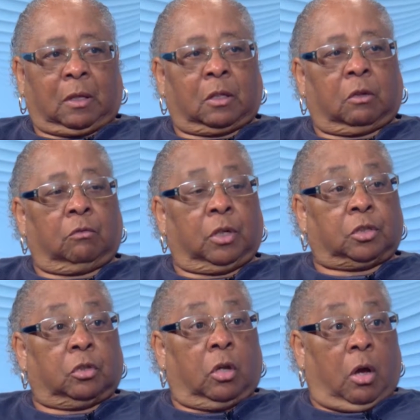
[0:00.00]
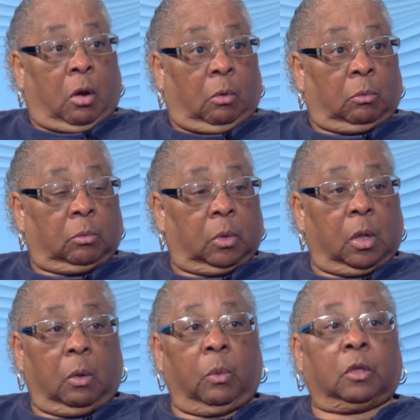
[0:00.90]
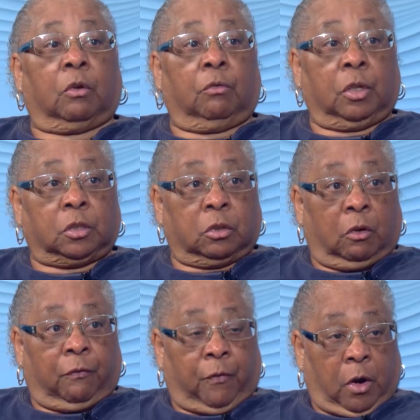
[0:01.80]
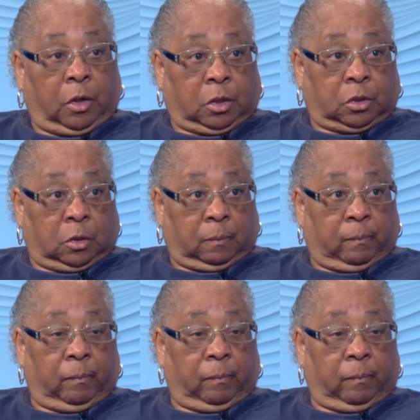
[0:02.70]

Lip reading: It's an original home with original furniture.